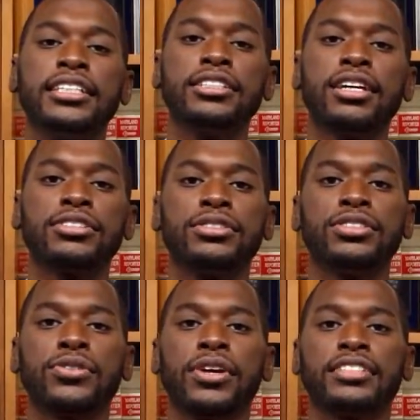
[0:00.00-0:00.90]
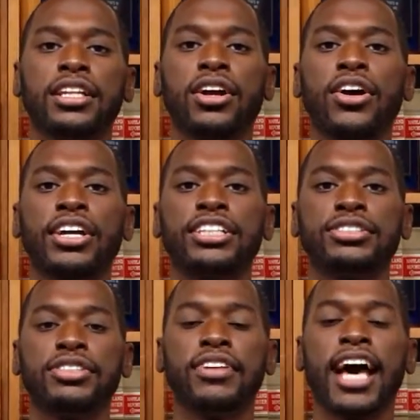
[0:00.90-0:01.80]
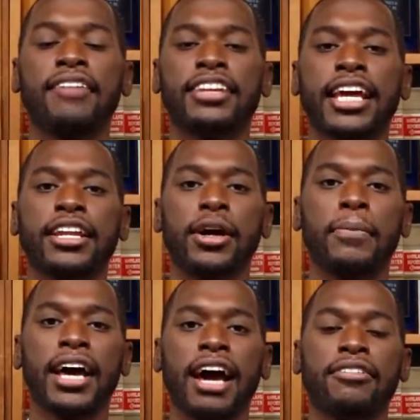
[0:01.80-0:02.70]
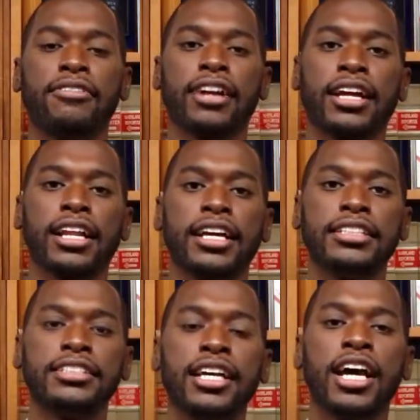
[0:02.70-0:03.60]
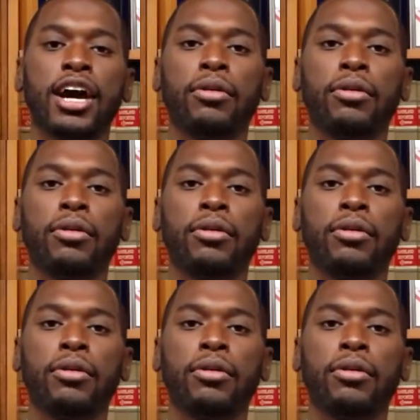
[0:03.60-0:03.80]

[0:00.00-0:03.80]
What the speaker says: DC Law Students in Court has a long history of advocating on behalf of our clients.